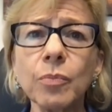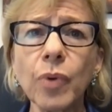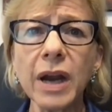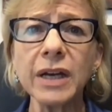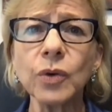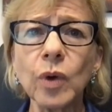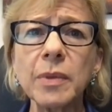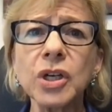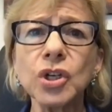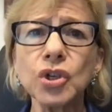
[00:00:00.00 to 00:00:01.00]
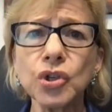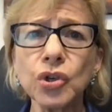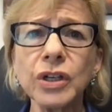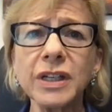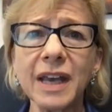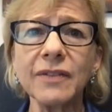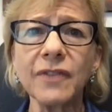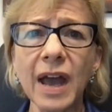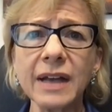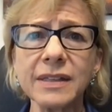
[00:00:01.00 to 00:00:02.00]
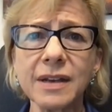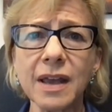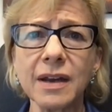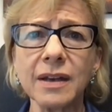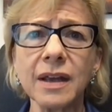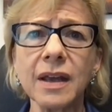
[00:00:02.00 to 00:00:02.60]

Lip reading: pregnant women should get vaccinated.